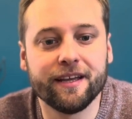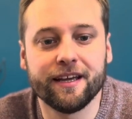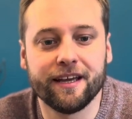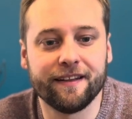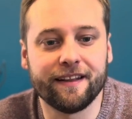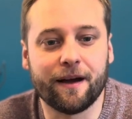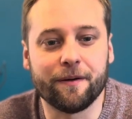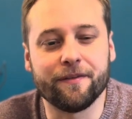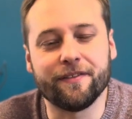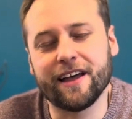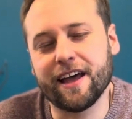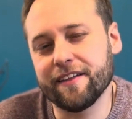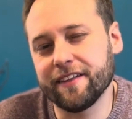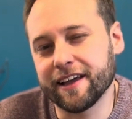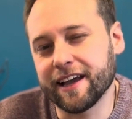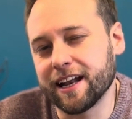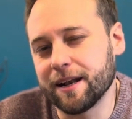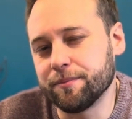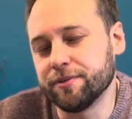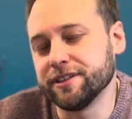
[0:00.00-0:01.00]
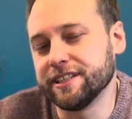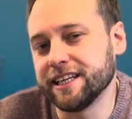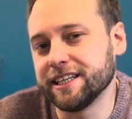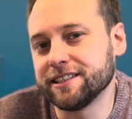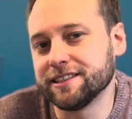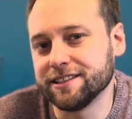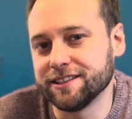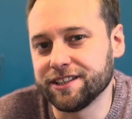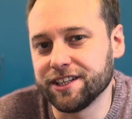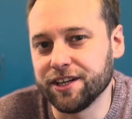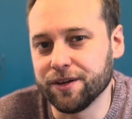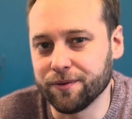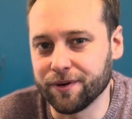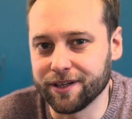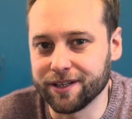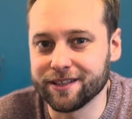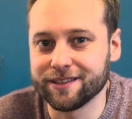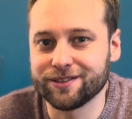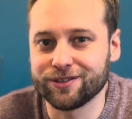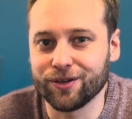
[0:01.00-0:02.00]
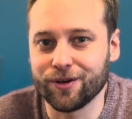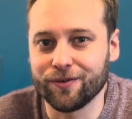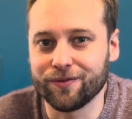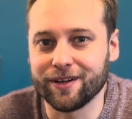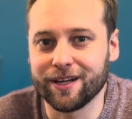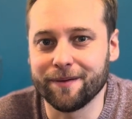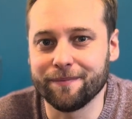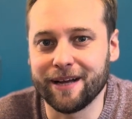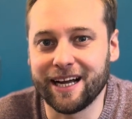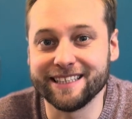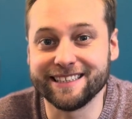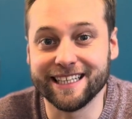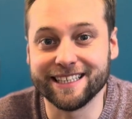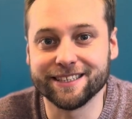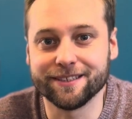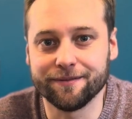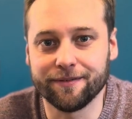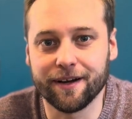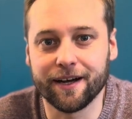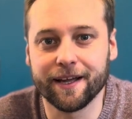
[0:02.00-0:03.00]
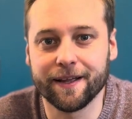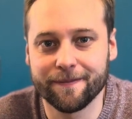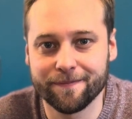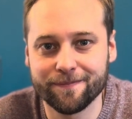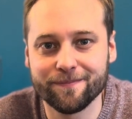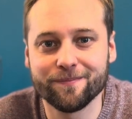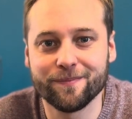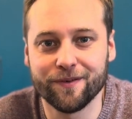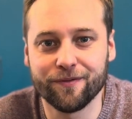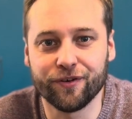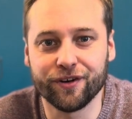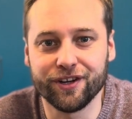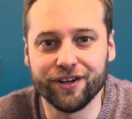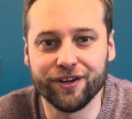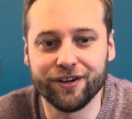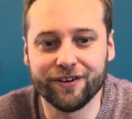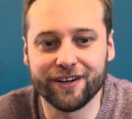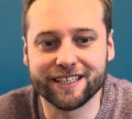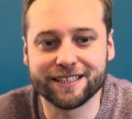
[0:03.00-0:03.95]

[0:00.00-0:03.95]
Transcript: And they're the kind of predictions that you want to sort of identify before you do your